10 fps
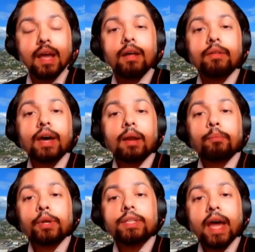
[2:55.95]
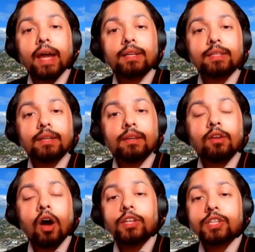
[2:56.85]
that protect
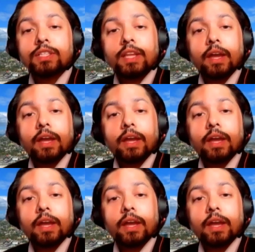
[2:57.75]
not just their